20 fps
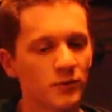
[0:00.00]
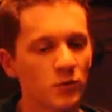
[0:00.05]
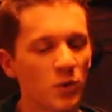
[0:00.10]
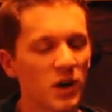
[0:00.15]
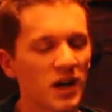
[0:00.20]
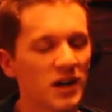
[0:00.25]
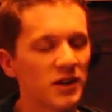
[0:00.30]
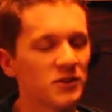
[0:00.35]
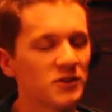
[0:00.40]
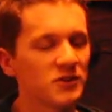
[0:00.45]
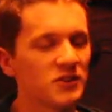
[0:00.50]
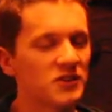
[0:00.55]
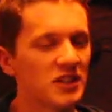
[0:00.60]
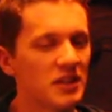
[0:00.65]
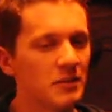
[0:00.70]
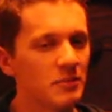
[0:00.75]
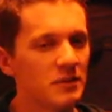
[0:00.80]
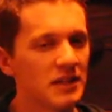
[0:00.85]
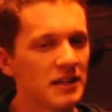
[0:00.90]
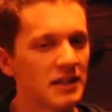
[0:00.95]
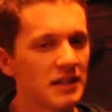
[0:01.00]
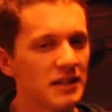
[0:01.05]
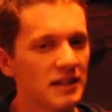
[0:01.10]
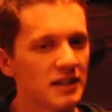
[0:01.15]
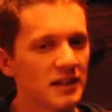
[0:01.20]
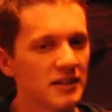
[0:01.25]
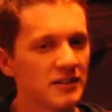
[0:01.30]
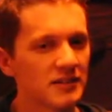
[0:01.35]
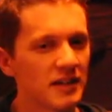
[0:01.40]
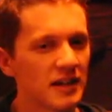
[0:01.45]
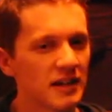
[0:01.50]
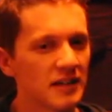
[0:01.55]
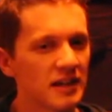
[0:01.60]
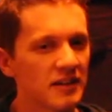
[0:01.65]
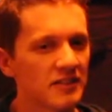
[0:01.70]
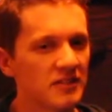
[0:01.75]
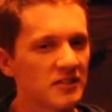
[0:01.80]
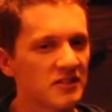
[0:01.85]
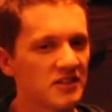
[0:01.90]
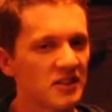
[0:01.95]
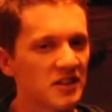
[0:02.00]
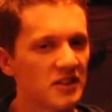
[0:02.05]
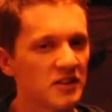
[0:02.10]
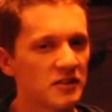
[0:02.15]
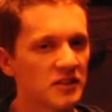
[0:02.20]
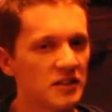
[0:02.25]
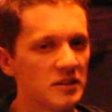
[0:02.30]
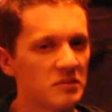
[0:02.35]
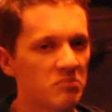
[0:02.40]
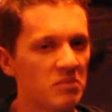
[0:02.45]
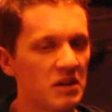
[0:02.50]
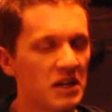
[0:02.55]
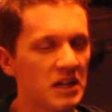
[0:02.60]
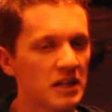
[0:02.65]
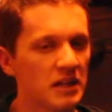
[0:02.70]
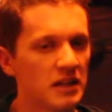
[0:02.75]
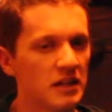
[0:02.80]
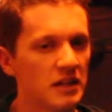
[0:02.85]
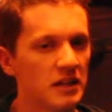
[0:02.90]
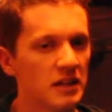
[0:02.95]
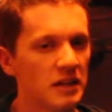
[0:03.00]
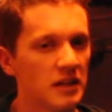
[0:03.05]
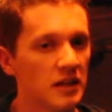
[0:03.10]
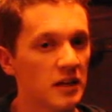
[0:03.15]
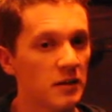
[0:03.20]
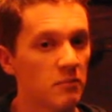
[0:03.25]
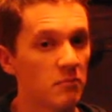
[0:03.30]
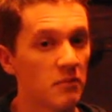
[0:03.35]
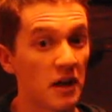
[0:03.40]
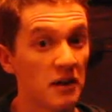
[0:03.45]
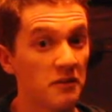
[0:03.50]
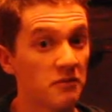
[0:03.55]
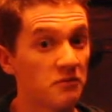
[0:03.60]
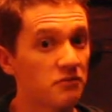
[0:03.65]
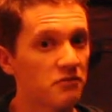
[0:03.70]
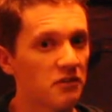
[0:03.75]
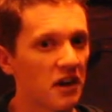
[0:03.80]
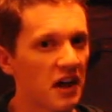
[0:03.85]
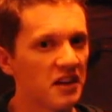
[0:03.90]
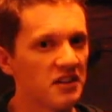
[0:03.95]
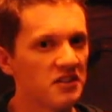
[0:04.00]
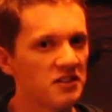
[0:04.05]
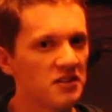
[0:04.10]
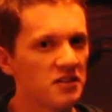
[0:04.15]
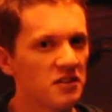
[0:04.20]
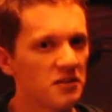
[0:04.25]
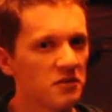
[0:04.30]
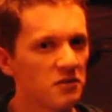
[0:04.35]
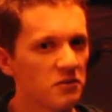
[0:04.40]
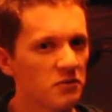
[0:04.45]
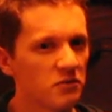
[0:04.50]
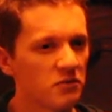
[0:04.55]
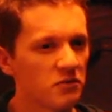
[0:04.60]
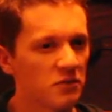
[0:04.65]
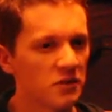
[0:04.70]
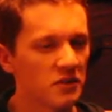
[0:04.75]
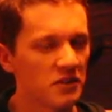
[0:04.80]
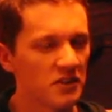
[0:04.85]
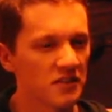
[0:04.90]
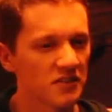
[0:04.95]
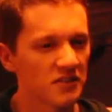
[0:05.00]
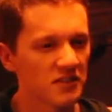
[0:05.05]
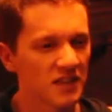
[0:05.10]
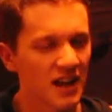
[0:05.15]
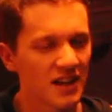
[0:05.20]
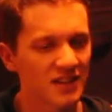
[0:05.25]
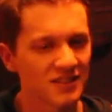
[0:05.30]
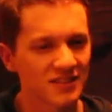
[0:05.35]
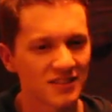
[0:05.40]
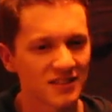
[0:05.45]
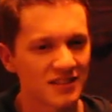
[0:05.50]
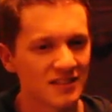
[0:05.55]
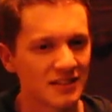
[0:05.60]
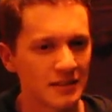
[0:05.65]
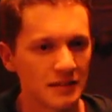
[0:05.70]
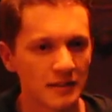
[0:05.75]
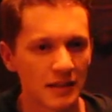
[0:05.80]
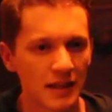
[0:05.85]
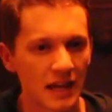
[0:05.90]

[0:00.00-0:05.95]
While CB has not necessarily been my friend for these last